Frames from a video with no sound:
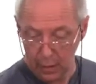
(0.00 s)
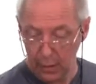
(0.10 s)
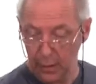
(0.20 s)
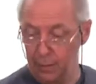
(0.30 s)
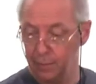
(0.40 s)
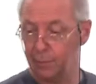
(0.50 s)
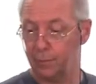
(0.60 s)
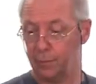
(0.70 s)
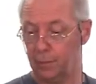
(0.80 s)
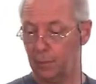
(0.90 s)

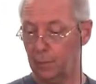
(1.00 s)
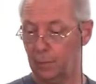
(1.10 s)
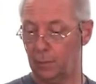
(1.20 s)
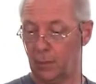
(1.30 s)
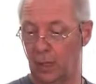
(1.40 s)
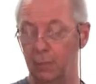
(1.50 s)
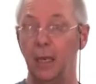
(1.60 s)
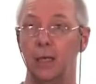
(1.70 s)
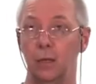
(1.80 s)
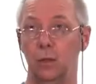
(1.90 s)
I
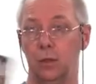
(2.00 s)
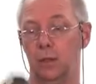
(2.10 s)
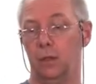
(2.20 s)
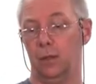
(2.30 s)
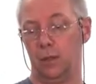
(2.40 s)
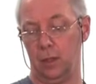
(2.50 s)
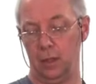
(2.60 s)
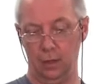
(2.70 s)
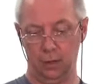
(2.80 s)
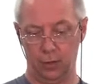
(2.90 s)
may use the slotted
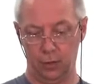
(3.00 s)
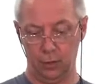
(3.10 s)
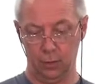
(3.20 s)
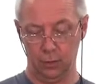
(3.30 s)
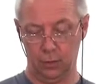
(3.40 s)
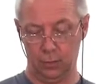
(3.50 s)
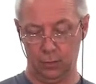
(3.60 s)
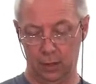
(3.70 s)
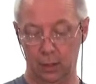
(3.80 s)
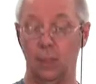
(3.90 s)
steel, I'm not sure.
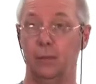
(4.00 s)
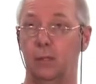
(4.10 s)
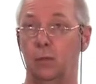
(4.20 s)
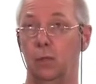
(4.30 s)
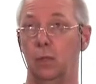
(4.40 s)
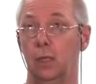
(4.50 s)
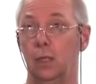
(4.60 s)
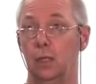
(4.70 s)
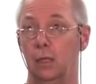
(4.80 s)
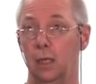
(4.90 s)
I'll have to work it
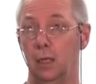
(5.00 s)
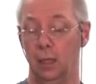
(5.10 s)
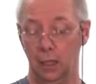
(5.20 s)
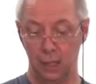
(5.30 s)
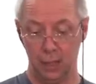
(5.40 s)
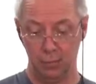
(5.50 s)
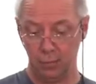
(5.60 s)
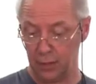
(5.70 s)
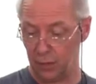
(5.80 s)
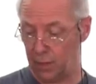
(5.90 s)
out. I
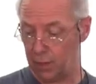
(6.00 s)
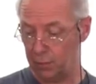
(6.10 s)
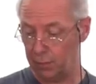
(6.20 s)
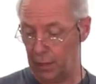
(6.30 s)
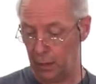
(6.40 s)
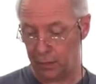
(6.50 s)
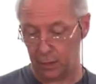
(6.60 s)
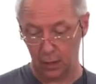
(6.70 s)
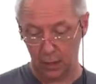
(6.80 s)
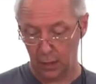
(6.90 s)
just need some bolts.